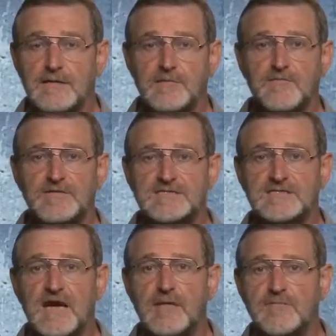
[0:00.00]
with
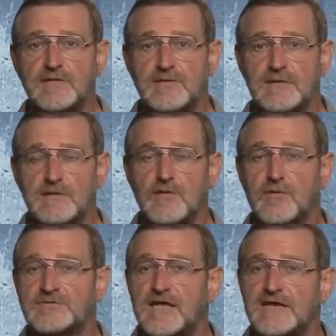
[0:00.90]
knob, it
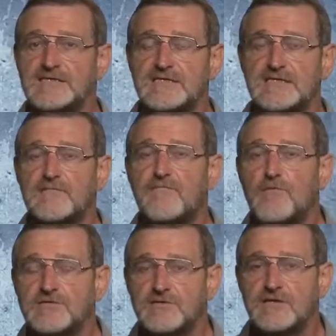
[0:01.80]
goes like this.
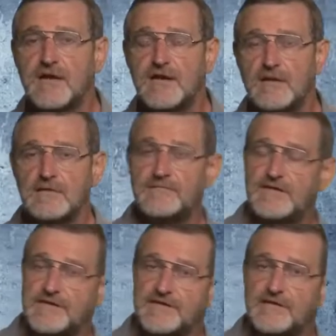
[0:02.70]
Unfortunately,
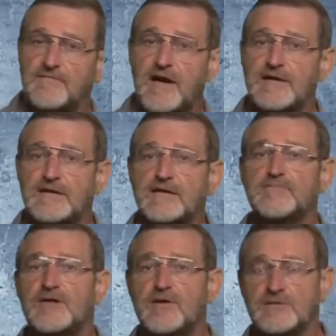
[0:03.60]
we didn't find
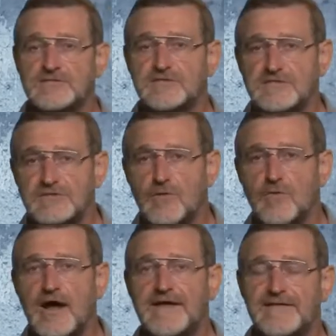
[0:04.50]
it because there is no
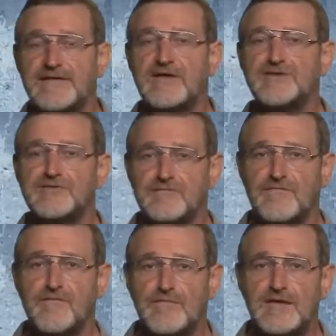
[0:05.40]
continuation
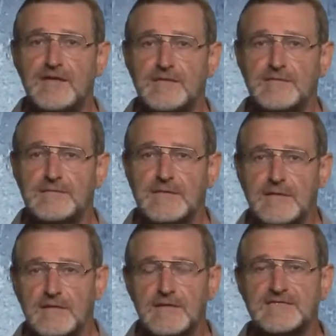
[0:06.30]
for B.
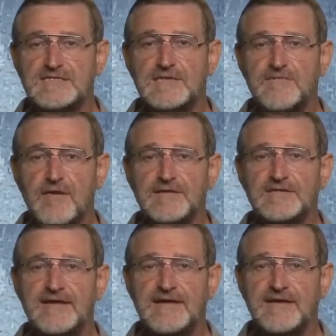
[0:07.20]
Let's see for
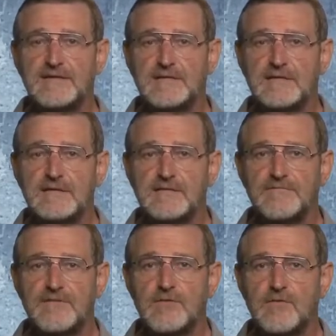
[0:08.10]
antenna,
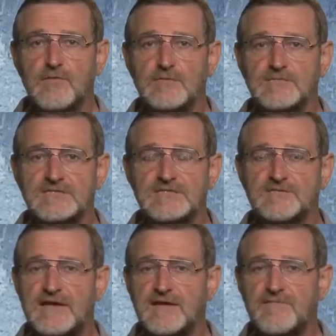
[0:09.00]
we go this
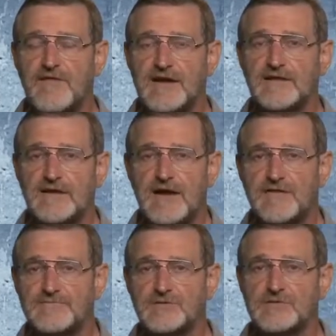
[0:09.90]
way and finally
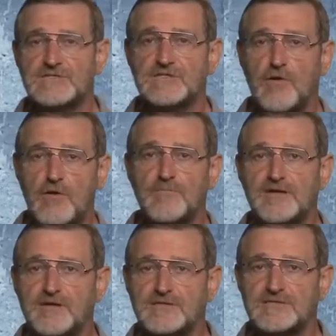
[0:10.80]
have to stop
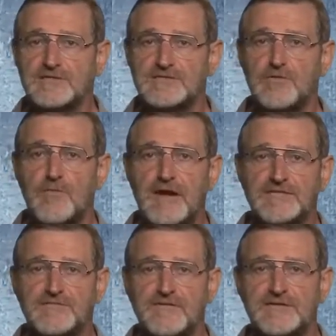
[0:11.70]
because there is no
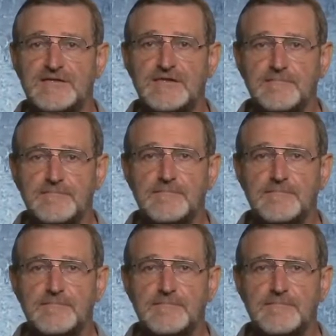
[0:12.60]
match for T.